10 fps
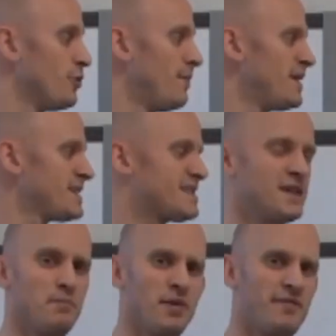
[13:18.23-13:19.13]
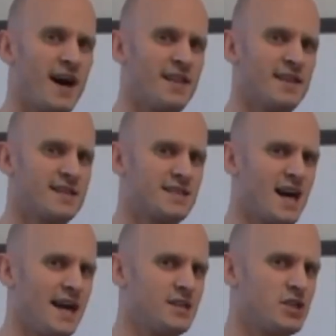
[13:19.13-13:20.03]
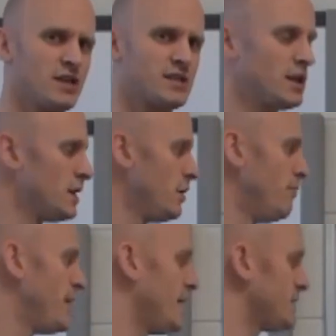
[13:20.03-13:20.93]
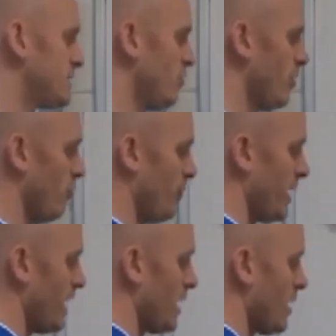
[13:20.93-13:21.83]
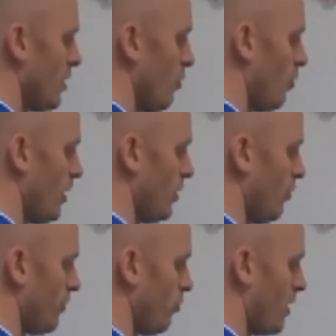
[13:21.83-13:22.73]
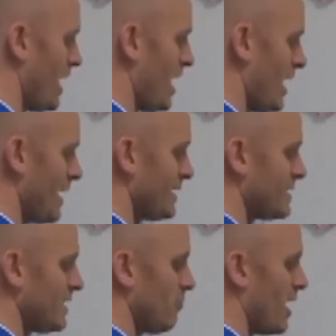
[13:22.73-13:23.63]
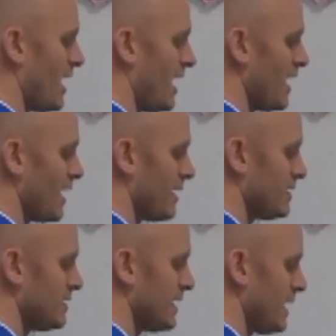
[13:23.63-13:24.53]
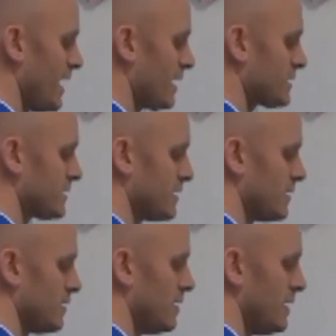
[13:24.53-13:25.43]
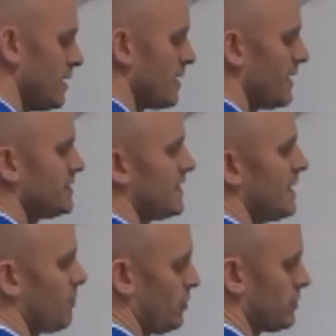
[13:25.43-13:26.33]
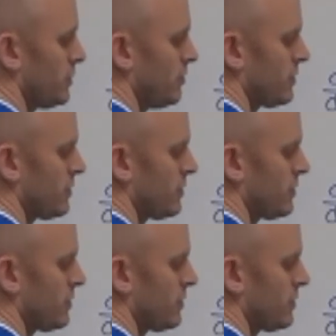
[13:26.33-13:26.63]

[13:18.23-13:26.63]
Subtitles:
rule. I'm going to simplify this side just a little bit. So it will be 1 over y dy dx is equal to